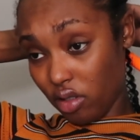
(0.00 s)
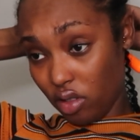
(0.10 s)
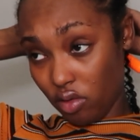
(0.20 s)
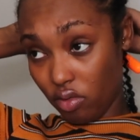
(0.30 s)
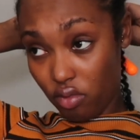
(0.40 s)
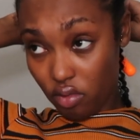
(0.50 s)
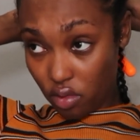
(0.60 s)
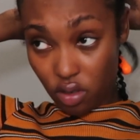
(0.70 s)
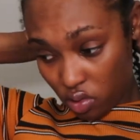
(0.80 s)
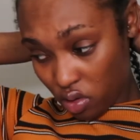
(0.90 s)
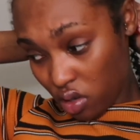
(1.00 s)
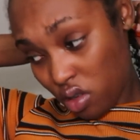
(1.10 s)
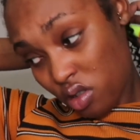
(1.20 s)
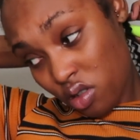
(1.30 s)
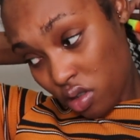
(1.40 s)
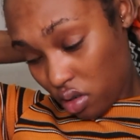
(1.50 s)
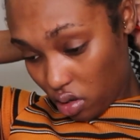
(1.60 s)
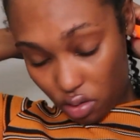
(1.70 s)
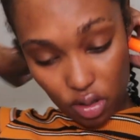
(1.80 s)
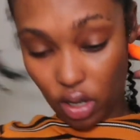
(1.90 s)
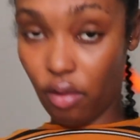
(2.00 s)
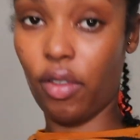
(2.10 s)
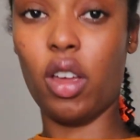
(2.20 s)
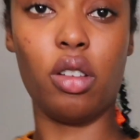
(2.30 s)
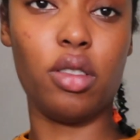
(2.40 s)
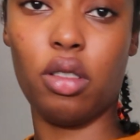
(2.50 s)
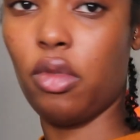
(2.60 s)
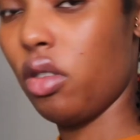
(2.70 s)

Shoot. I'm gonna get a fan or something,